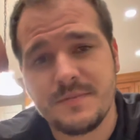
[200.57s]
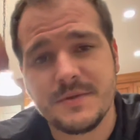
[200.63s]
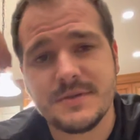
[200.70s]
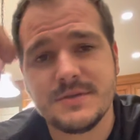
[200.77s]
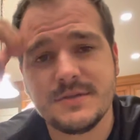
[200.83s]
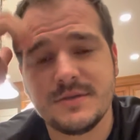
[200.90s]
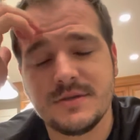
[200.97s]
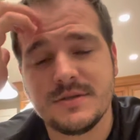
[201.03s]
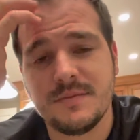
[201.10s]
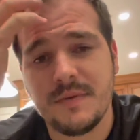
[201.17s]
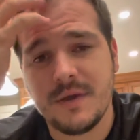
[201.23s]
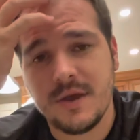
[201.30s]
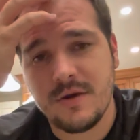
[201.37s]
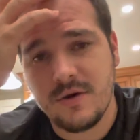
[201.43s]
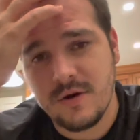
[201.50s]
It's in
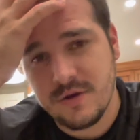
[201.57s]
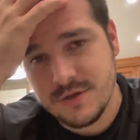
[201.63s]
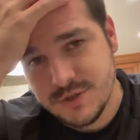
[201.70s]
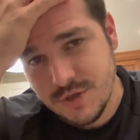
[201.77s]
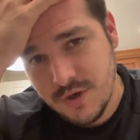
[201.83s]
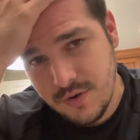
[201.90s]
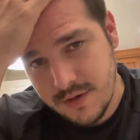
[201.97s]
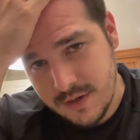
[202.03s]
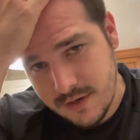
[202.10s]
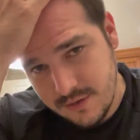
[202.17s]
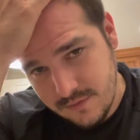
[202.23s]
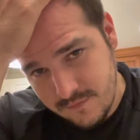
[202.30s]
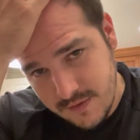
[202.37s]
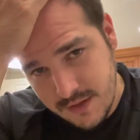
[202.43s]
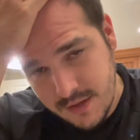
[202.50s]
my car. I'll show it in
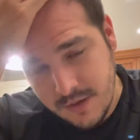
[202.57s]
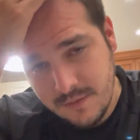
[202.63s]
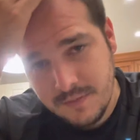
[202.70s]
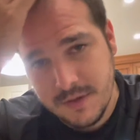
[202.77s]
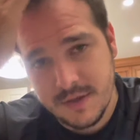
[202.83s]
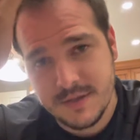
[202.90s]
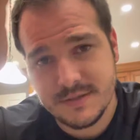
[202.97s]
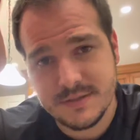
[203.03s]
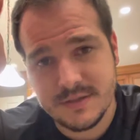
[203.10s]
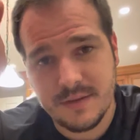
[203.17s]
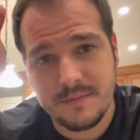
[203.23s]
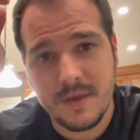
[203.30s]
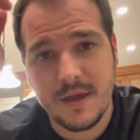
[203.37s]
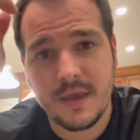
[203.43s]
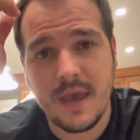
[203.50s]
another video because
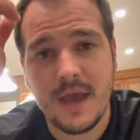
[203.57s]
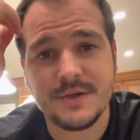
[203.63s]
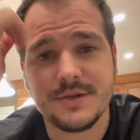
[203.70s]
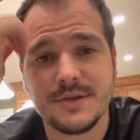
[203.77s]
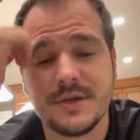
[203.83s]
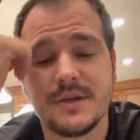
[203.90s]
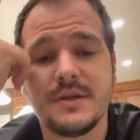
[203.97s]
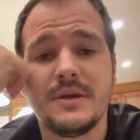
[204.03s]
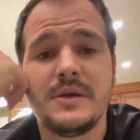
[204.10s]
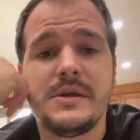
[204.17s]
I'm not cashing it.